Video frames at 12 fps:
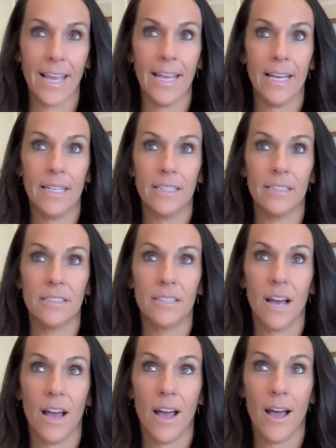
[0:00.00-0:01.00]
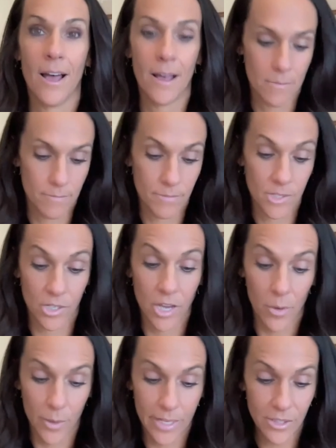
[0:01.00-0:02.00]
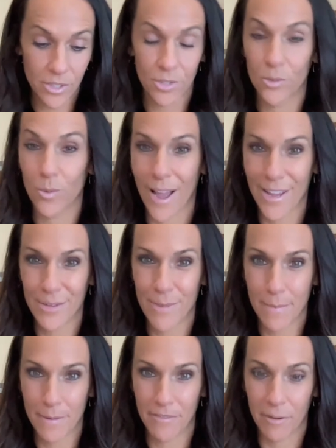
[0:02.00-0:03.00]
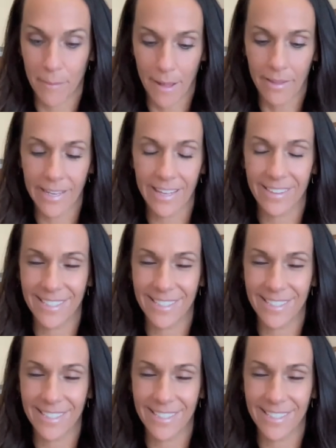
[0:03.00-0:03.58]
And um, to go into why you might be repelling it.